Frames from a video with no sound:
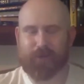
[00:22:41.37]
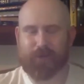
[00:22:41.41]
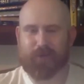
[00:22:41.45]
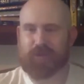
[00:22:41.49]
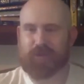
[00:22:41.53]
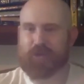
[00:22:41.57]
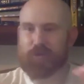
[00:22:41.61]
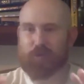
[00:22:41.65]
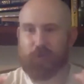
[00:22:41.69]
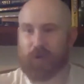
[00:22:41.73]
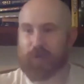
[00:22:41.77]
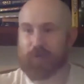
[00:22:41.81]

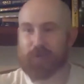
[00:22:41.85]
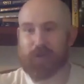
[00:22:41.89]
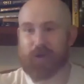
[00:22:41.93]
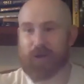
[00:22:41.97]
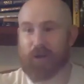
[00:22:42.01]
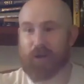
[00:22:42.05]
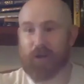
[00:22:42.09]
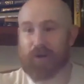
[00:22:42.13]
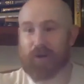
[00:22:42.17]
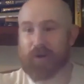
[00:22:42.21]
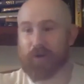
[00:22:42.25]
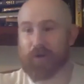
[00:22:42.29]
you won't
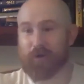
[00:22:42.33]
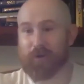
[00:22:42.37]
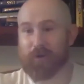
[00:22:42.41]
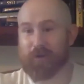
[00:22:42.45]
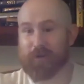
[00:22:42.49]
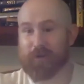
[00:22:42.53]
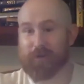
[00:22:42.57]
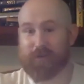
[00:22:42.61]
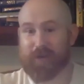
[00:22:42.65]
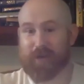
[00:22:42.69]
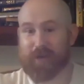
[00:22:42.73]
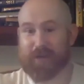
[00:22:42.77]
clock all of
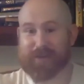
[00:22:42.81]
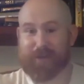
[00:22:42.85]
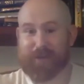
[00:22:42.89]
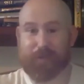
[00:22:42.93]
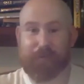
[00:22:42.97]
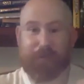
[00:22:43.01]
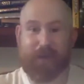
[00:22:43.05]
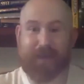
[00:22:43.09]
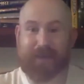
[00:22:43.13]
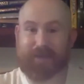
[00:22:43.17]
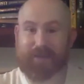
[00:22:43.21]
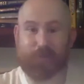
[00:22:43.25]
the things that
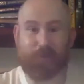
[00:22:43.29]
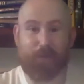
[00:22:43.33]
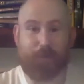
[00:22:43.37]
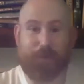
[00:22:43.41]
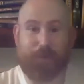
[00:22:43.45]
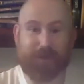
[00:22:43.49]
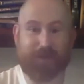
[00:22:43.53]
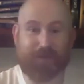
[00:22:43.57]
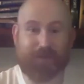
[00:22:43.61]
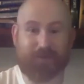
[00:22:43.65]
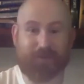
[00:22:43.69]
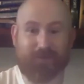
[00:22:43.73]
makes them a
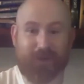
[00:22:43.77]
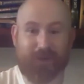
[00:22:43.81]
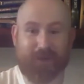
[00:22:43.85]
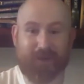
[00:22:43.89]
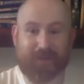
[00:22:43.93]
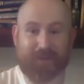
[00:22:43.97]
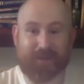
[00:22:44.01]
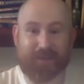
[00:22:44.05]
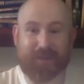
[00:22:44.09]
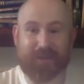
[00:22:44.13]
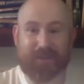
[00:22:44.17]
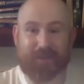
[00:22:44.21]
better
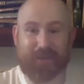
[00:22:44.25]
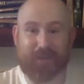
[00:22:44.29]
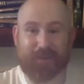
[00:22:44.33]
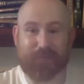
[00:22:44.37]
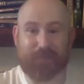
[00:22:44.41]
fighter. You're